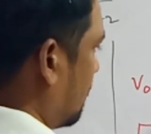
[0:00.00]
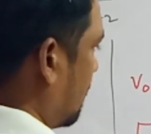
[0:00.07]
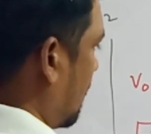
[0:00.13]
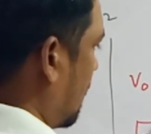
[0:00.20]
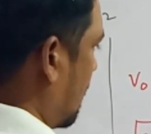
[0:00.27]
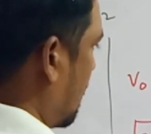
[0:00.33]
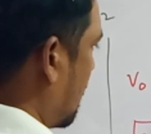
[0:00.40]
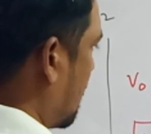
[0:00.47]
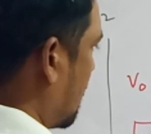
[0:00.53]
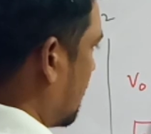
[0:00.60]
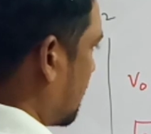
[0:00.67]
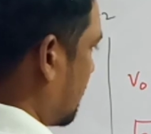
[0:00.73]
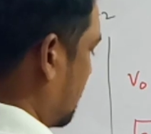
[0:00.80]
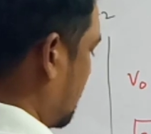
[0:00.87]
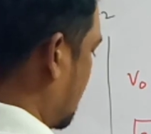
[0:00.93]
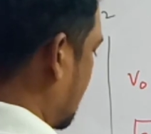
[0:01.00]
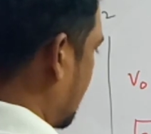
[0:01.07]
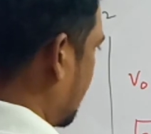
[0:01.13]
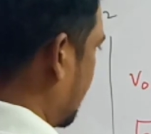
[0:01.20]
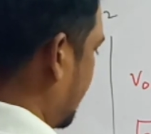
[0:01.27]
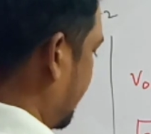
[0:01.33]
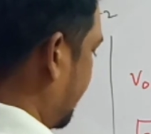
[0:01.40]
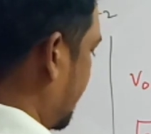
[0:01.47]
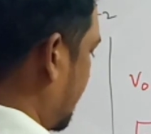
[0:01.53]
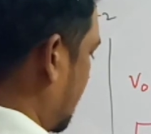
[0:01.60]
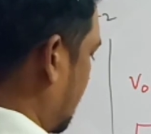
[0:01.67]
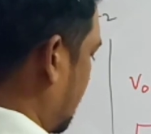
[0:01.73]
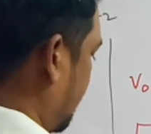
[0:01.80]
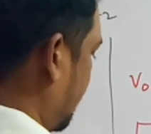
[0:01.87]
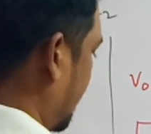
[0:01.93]
R
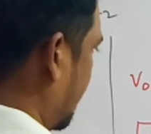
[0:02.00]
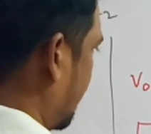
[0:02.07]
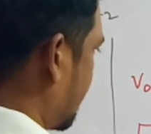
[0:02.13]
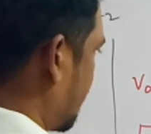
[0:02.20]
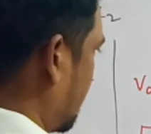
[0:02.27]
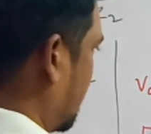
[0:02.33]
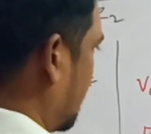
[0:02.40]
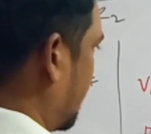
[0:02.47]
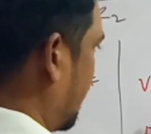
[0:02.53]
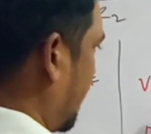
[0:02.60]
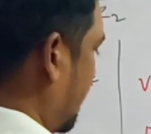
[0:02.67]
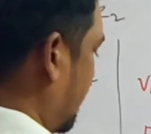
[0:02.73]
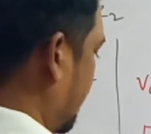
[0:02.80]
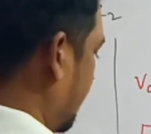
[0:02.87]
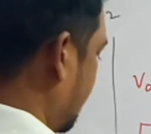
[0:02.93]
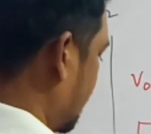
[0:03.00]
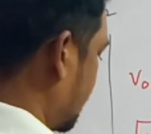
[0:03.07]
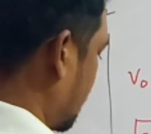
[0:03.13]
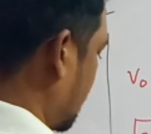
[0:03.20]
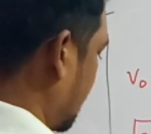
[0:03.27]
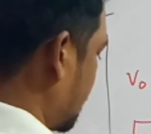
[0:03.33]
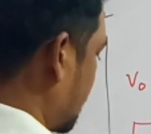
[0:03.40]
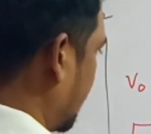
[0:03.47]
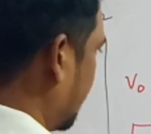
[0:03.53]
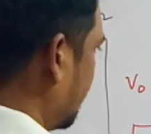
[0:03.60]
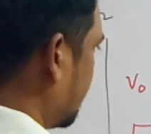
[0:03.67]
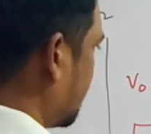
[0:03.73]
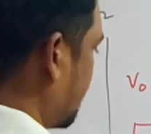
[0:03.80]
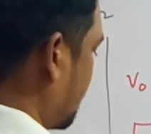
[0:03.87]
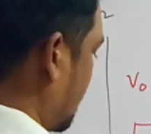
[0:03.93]
everything minus negative also comes
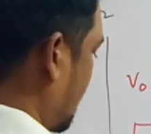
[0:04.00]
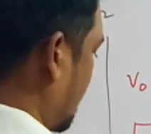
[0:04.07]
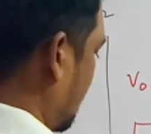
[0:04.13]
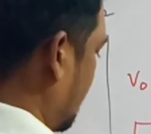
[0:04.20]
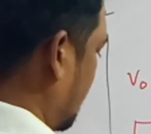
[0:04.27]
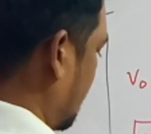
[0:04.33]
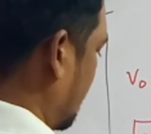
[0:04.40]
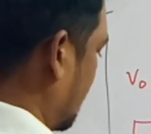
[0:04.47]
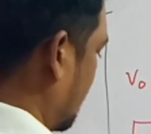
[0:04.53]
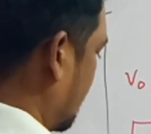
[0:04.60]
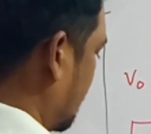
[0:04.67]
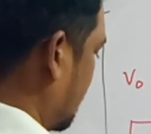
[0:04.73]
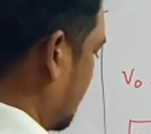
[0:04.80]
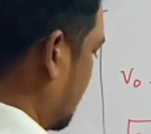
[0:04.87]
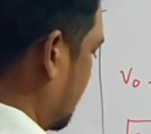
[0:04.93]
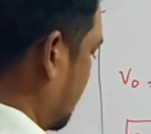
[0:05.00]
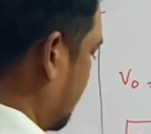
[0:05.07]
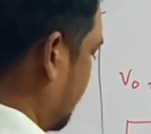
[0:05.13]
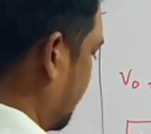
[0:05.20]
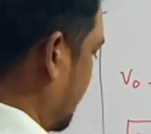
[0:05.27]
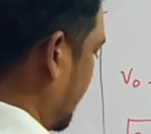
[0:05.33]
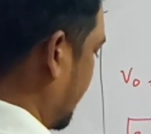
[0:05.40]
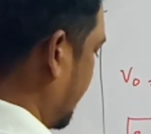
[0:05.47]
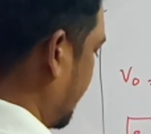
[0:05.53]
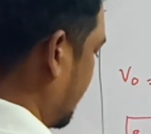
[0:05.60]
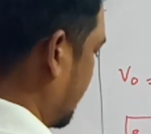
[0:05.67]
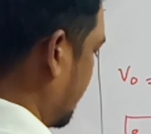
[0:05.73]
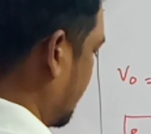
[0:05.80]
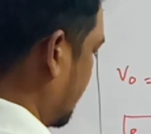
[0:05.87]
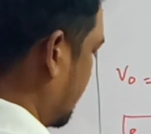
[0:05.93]
out, R by
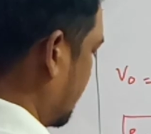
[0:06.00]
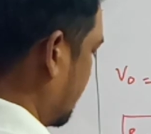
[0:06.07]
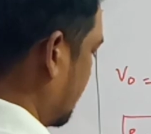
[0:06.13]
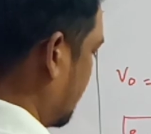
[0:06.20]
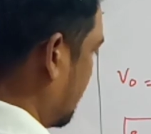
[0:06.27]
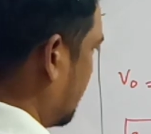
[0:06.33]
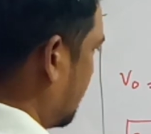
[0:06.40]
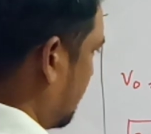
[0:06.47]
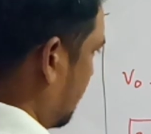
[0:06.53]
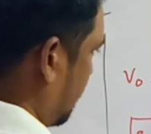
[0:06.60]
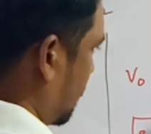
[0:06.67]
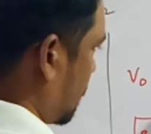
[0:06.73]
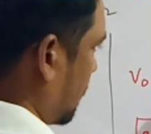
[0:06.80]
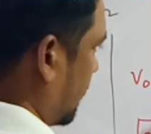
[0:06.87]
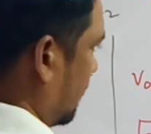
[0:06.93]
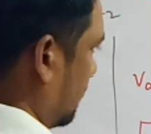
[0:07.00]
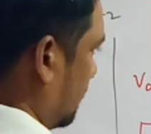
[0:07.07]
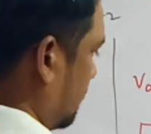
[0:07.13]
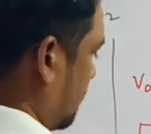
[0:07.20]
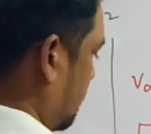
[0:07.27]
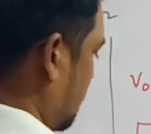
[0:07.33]
R, this one,